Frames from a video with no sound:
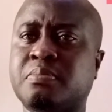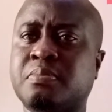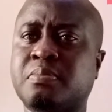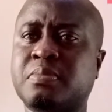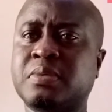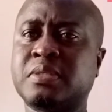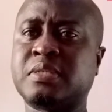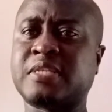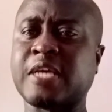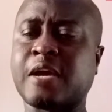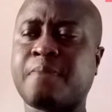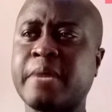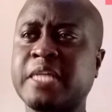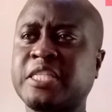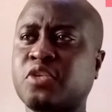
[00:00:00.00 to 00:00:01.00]

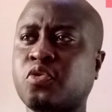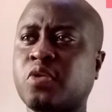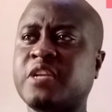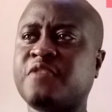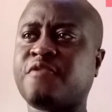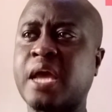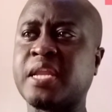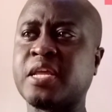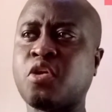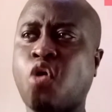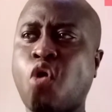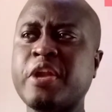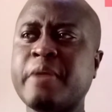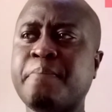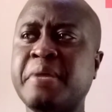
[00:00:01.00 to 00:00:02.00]
segmented or divided on
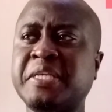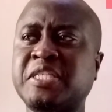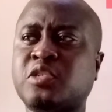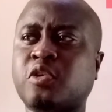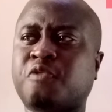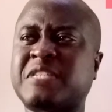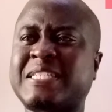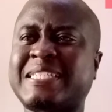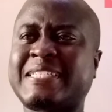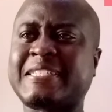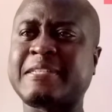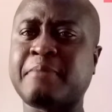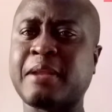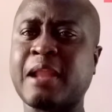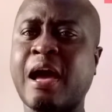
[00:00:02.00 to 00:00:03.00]
the basis of
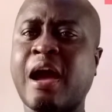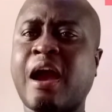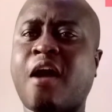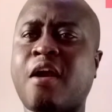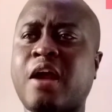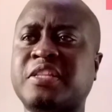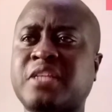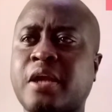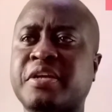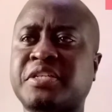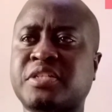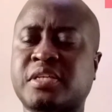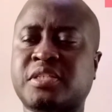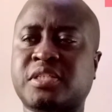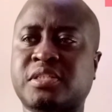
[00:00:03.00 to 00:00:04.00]
similar
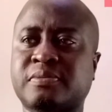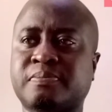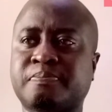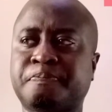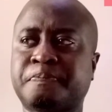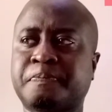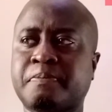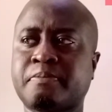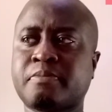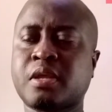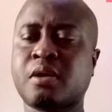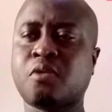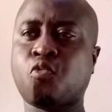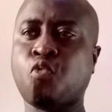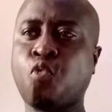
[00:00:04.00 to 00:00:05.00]
characteristics.
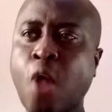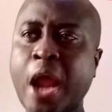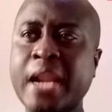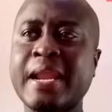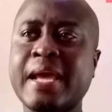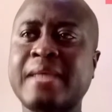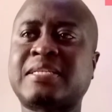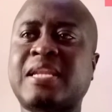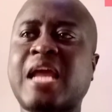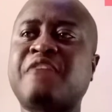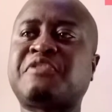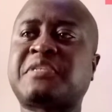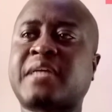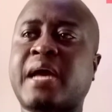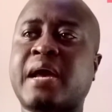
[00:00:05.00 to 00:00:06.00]
One is
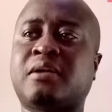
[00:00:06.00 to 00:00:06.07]
lifestyle